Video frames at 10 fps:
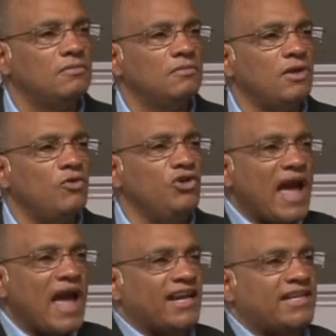no. You
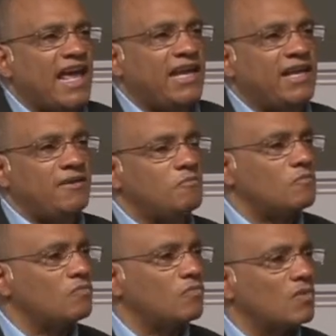got to take it.
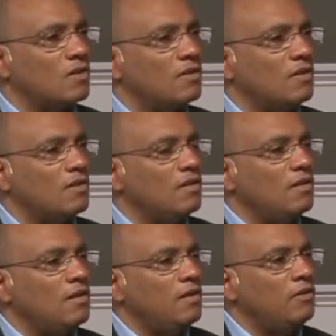
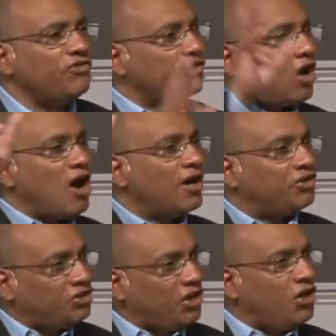This is hard to
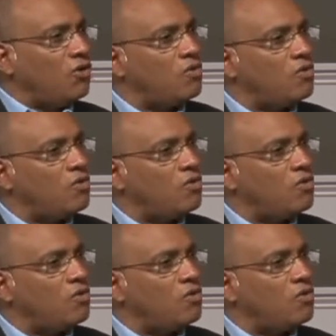do.